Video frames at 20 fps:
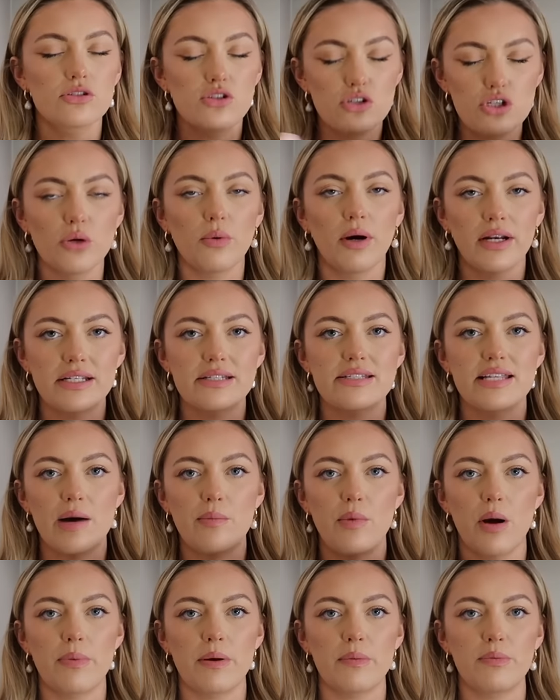do understand
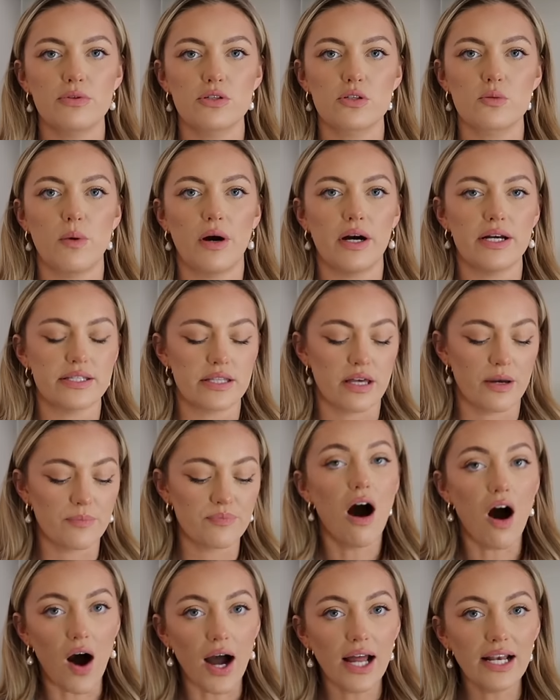why people despise them.
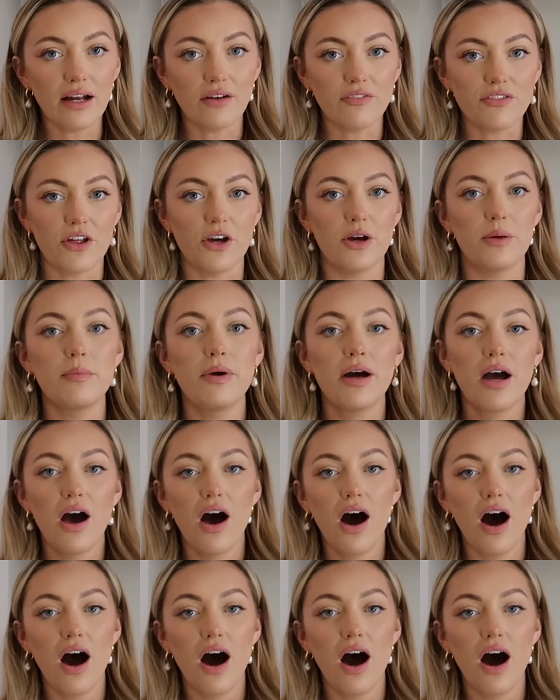I love them.